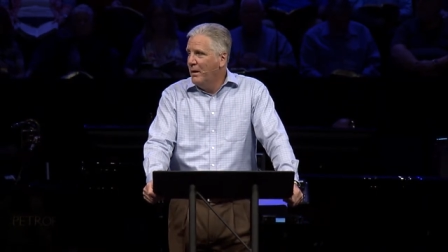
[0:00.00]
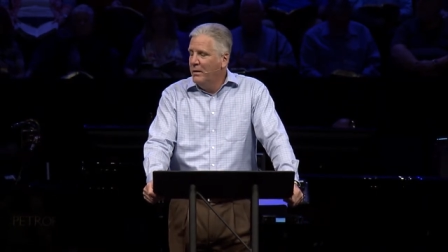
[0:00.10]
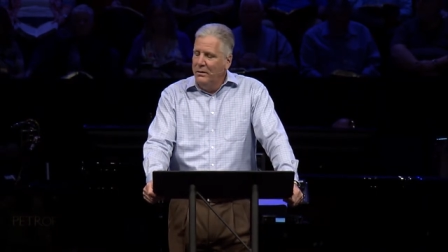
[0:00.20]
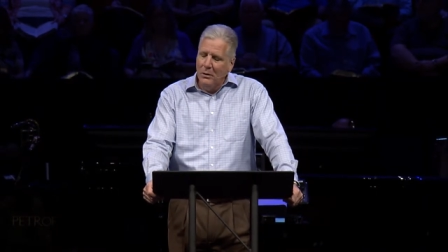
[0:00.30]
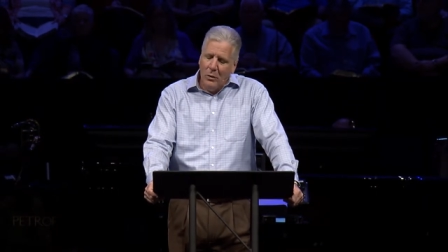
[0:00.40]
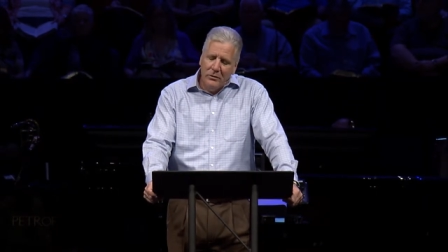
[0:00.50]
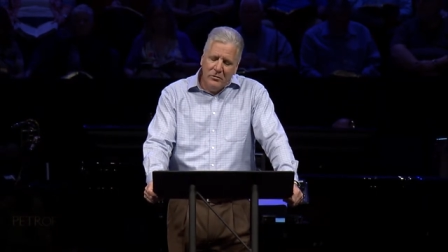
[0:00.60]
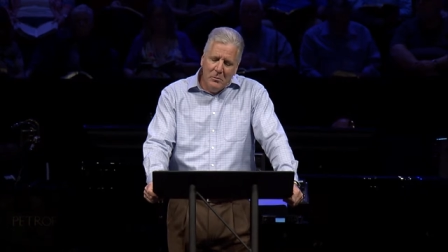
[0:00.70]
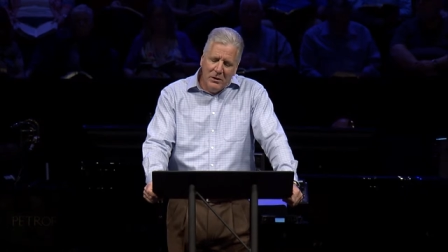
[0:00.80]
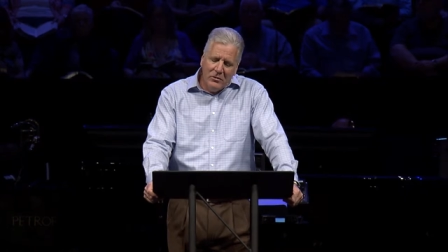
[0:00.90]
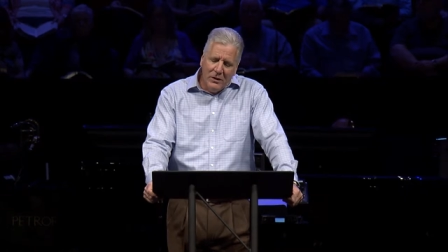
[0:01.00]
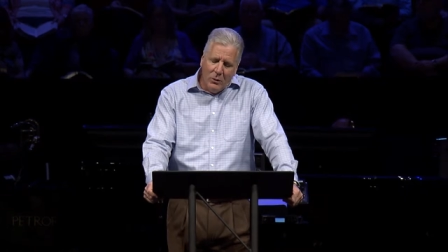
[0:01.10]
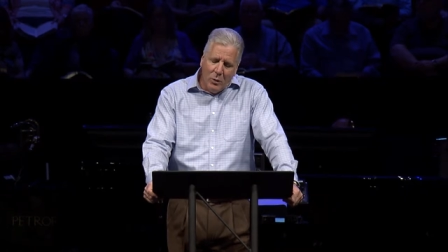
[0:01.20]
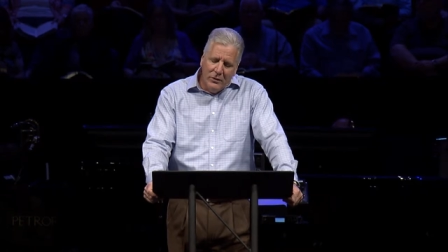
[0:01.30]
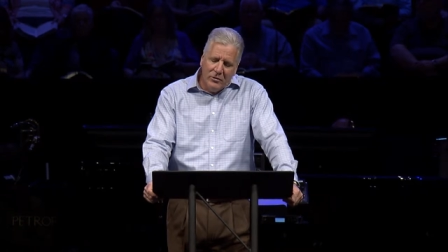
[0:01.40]
Now, why does he mention that?
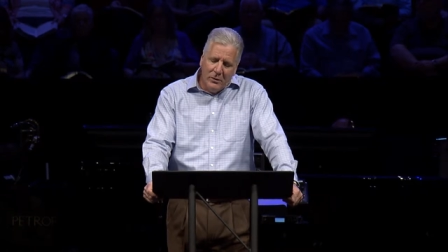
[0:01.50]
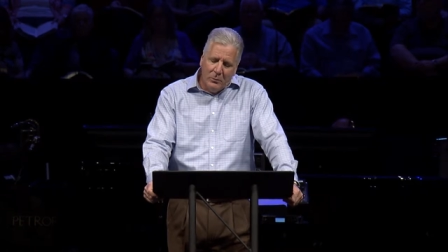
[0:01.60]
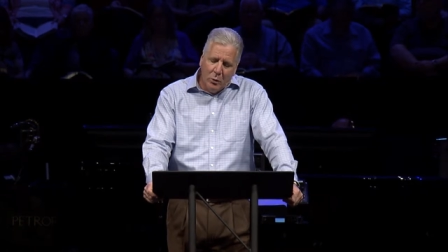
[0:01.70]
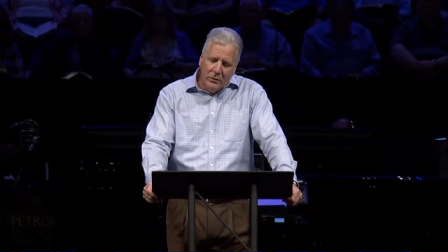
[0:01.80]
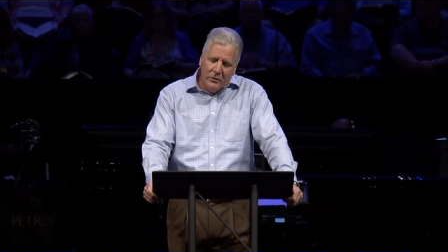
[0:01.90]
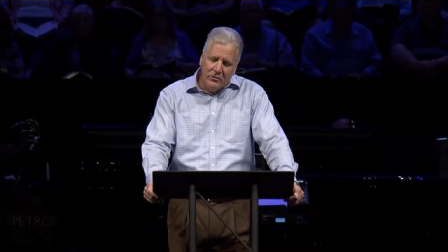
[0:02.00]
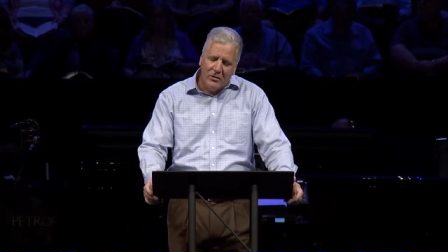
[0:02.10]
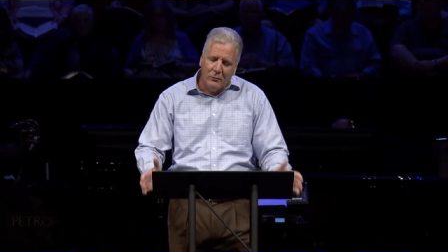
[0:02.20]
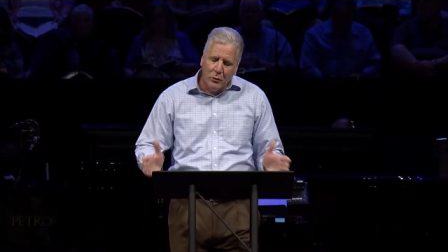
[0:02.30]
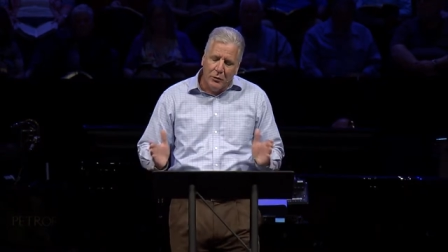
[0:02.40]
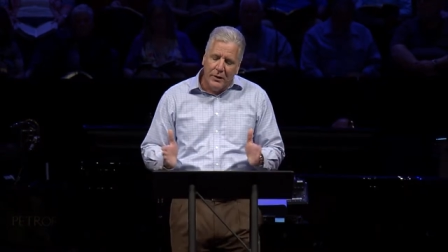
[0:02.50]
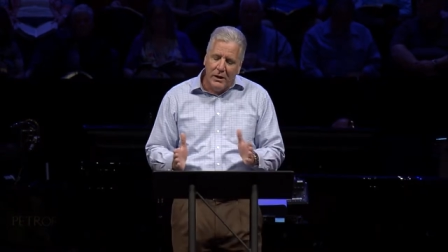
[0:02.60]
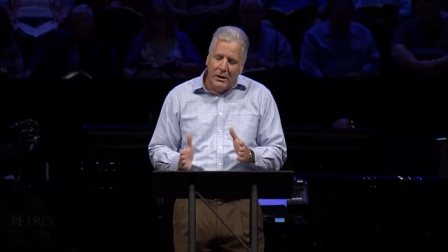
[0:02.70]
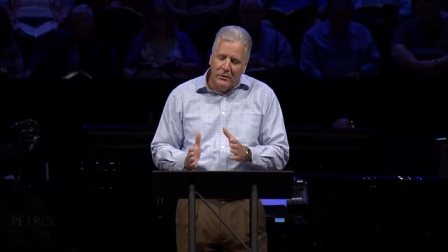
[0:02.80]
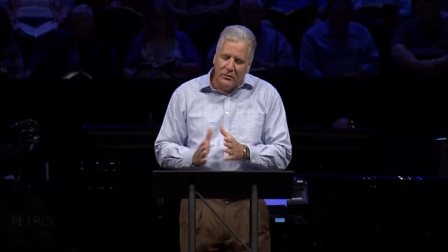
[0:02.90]
Why is that important? There's several
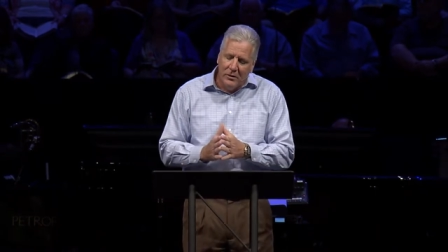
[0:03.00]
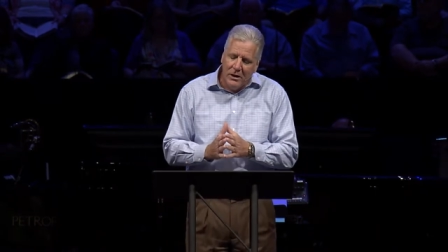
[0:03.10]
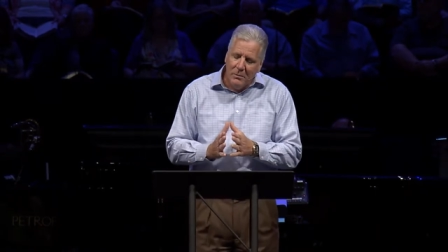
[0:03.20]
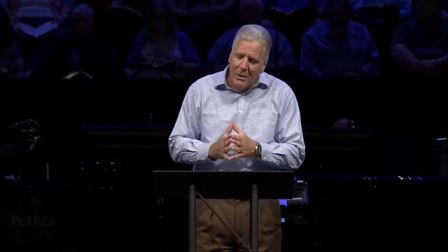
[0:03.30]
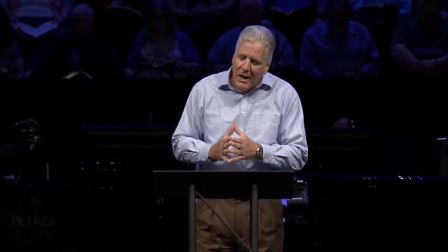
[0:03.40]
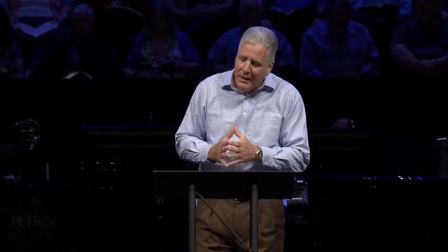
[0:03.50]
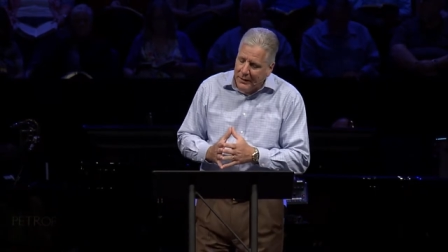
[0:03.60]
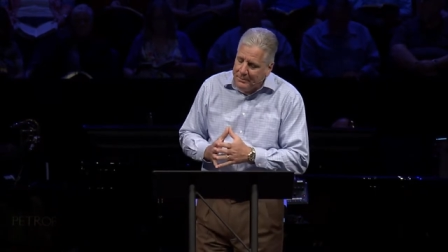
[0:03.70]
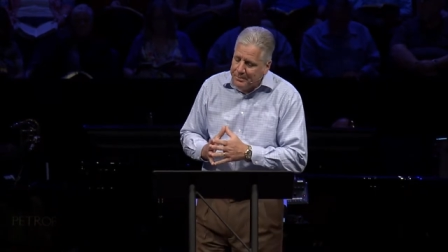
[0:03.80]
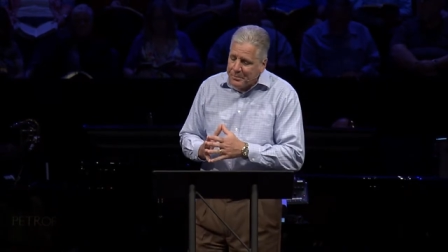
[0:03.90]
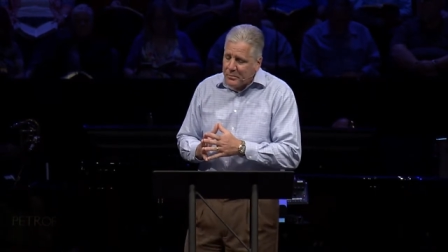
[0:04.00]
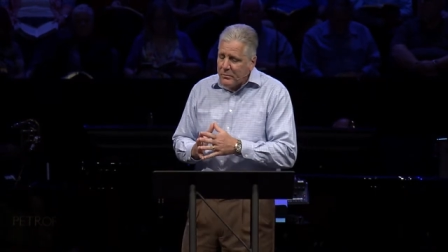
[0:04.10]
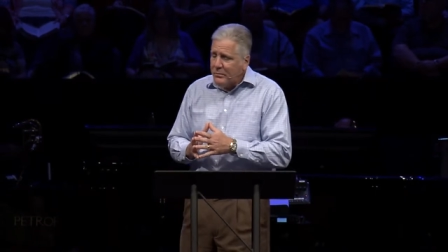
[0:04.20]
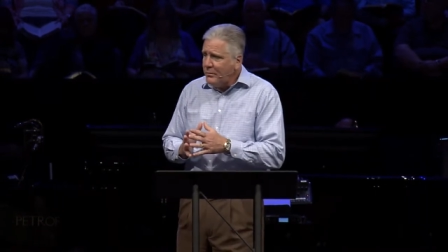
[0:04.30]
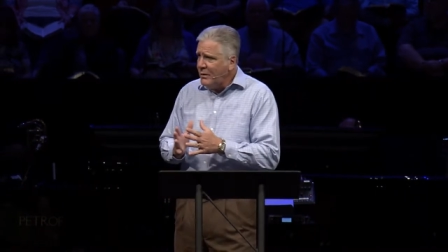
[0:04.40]
things. Nehemiah
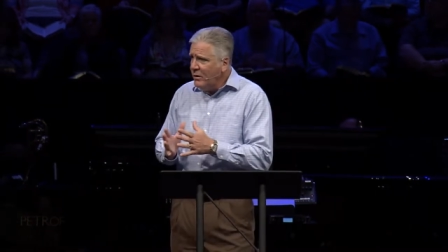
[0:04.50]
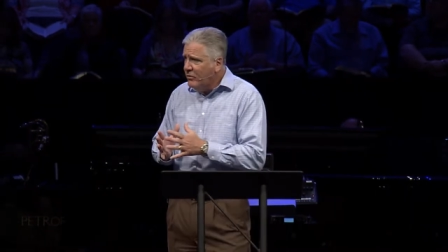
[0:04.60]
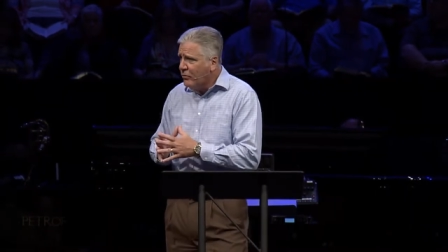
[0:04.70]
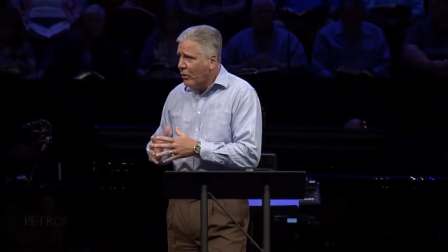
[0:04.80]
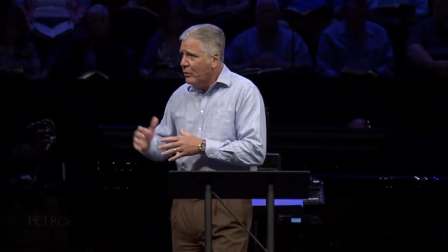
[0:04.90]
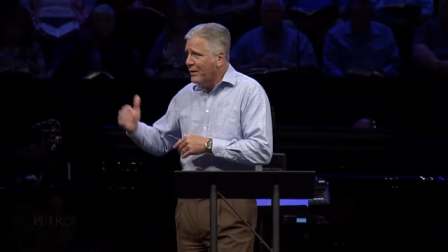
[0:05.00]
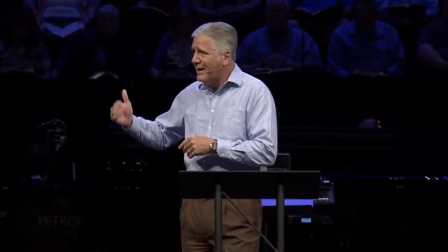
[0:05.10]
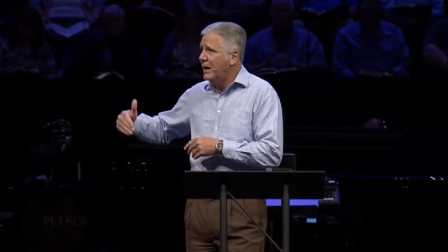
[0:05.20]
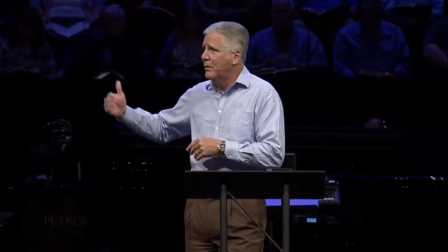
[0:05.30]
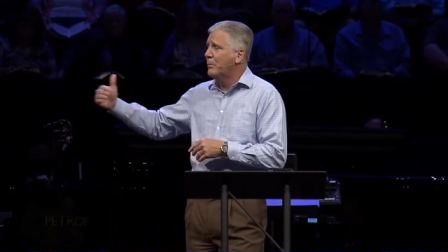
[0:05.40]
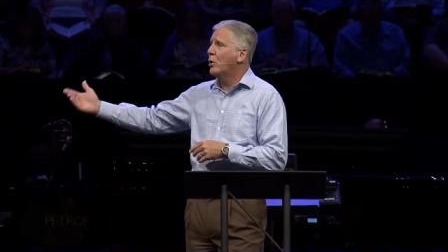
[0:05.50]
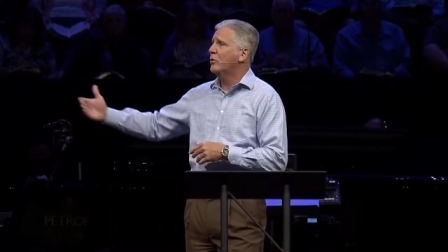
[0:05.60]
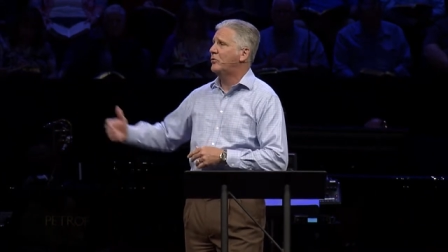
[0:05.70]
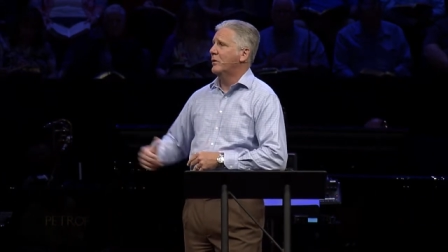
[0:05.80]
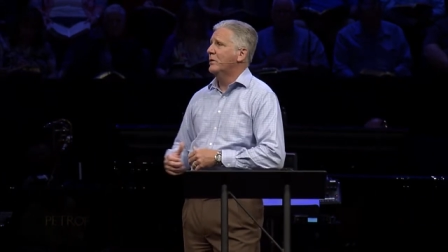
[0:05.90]
served the king of Persia.